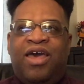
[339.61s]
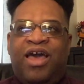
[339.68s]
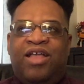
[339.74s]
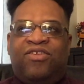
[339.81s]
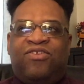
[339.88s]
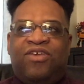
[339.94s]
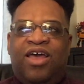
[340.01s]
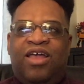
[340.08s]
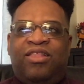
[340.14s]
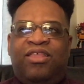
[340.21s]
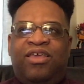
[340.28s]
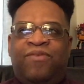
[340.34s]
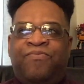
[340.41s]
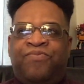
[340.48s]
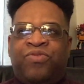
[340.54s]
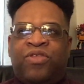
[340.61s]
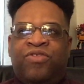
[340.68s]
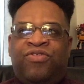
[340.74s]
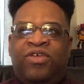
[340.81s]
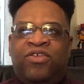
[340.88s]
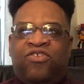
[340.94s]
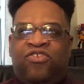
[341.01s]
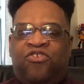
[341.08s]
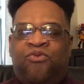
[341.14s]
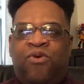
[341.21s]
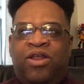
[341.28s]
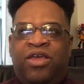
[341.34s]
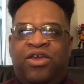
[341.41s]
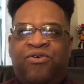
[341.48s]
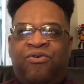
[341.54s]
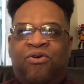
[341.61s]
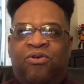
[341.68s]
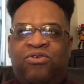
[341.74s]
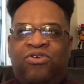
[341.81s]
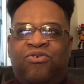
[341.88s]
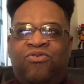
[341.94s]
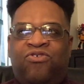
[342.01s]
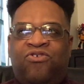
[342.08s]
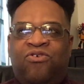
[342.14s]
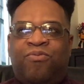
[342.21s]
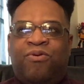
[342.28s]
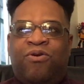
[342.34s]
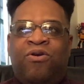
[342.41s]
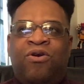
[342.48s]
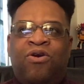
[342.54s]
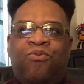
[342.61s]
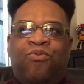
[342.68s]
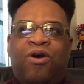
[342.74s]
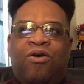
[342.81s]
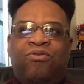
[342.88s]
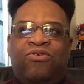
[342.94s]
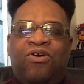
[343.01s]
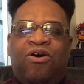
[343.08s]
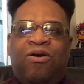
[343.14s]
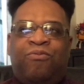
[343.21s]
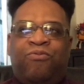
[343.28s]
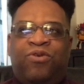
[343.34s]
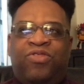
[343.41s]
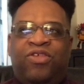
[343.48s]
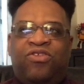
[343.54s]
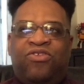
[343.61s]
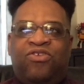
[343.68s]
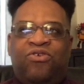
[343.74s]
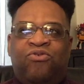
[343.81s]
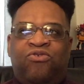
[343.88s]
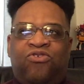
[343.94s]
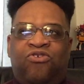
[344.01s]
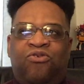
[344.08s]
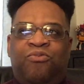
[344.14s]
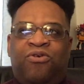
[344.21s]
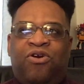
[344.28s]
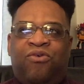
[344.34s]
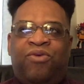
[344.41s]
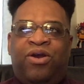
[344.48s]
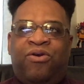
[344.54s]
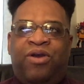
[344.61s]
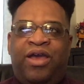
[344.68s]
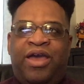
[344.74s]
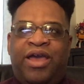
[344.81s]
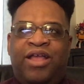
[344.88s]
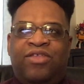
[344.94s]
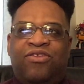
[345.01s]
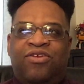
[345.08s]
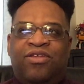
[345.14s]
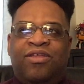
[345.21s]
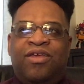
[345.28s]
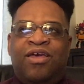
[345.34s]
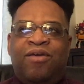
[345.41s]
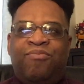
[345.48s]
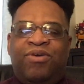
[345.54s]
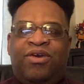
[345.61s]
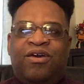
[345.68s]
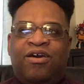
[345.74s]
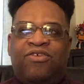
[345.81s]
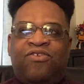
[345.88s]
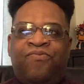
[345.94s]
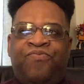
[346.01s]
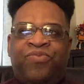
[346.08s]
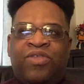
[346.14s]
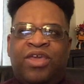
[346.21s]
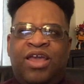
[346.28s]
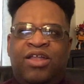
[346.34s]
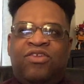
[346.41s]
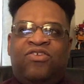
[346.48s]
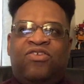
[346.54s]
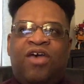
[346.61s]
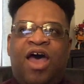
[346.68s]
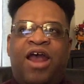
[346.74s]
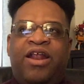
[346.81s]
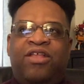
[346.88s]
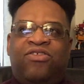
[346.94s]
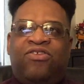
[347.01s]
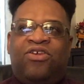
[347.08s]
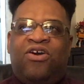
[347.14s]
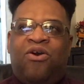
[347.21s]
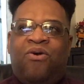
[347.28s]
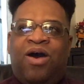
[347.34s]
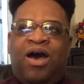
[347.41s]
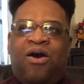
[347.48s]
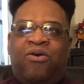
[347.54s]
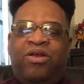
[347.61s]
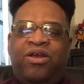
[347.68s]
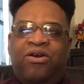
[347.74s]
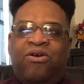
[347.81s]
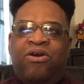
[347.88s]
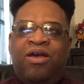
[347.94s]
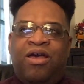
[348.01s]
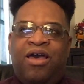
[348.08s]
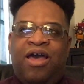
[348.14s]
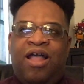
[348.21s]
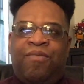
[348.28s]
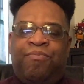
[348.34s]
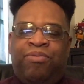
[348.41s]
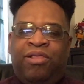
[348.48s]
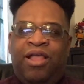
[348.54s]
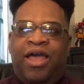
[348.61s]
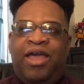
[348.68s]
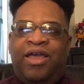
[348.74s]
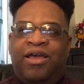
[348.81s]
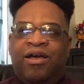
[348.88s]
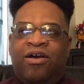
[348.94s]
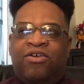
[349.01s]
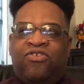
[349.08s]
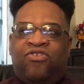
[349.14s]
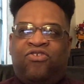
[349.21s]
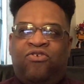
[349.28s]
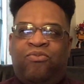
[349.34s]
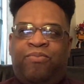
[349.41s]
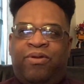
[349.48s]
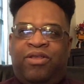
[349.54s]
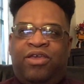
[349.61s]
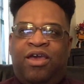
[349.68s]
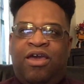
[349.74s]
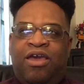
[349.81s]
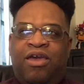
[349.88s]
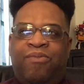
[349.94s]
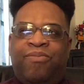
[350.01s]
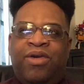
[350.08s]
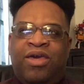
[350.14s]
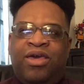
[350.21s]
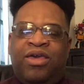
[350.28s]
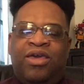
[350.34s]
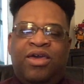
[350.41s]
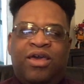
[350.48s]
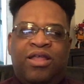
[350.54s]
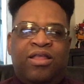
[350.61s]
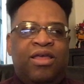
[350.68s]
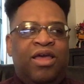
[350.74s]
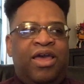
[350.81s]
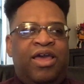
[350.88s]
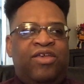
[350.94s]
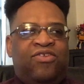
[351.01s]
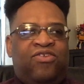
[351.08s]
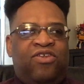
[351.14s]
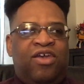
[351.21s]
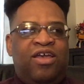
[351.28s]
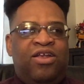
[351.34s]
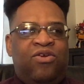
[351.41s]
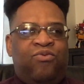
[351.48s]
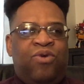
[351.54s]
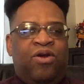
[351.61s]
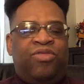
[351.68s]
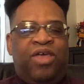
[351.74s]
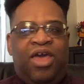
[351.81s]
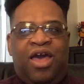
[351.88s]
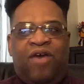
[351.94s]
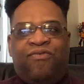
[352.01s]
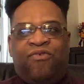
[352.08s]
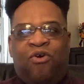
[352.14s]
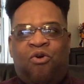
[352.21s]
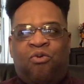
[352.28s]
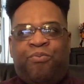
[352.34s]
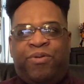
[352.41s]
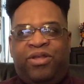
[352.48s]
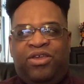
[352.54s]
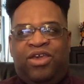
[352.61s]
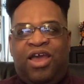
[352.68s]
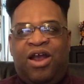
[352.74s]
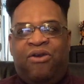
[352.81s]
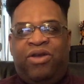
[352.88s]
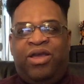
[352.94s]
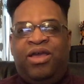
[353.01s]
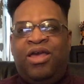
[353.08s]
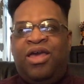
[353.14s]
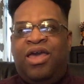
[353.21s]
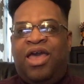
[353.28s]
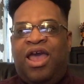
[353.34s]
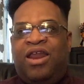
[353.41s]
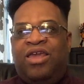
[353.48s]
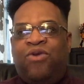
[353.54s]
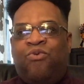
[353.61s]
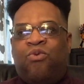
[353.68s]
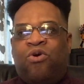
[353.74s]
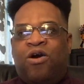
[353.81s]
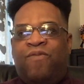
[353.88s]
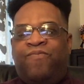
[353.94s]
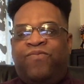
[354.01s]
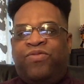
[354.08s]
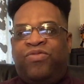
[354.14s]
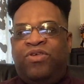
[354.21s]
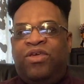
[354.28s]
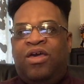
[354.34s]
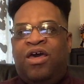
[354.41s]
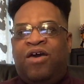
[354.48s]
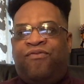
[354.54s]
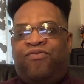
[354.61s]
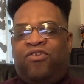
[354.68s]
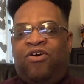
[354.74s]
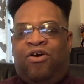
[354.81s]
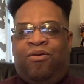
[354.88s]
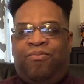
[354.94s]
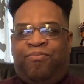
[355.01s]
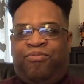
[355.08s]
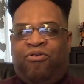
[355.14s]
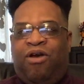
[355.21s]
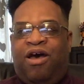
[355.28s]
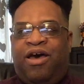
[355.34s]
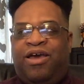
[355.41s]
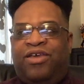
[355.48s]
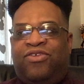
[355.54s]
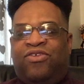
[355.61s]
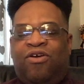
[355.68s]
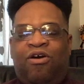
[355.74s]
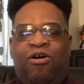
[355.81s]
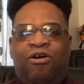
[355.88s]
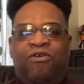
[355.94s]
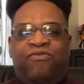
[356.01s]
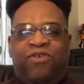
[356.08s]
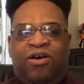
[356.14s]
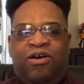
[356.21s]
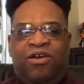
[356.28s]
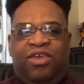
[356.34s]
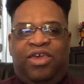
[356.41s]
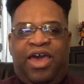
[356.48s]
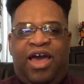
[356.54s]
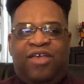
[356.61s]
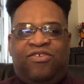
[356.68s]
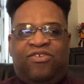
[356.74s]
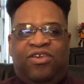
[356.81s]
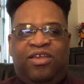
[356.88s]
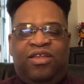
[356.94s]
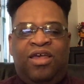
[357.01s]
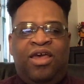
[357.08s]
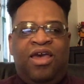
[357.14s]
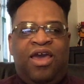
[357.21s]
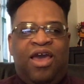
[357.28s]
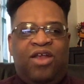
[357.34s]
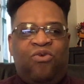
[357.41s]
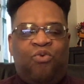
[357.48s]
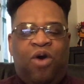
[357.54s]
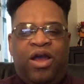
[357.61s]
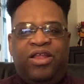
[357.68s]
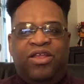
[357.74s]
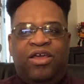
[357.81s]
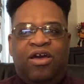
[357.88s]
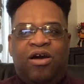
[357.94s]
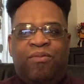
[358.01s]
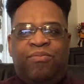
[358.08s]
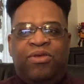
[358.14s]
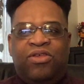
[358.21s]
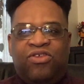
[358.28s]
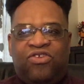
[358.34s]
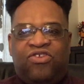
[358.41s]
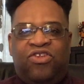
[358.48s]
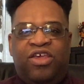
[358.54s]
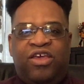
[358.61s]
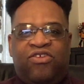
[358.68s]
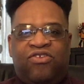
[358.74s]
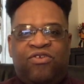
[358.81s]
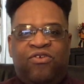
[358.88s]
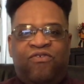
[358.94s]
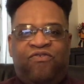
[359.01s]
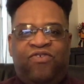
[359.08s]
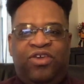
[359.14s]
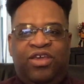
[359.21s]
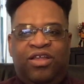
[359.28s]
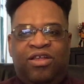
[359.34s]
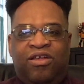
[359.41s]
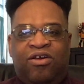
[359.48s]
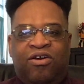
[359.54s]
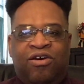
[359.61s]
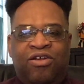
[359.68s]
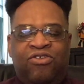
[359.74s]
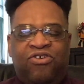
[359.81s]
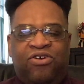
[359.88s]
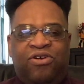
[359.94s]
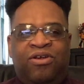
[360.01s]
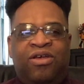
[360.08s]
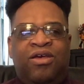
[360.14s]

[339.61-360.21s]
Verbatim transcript: And sadly, this 20 year old YouTuber wound up with his YouTube career ended because he decided to go out here and play a stupid game in a state where they have open carry, and he won the effed up prize of a casket and winding up six feet under.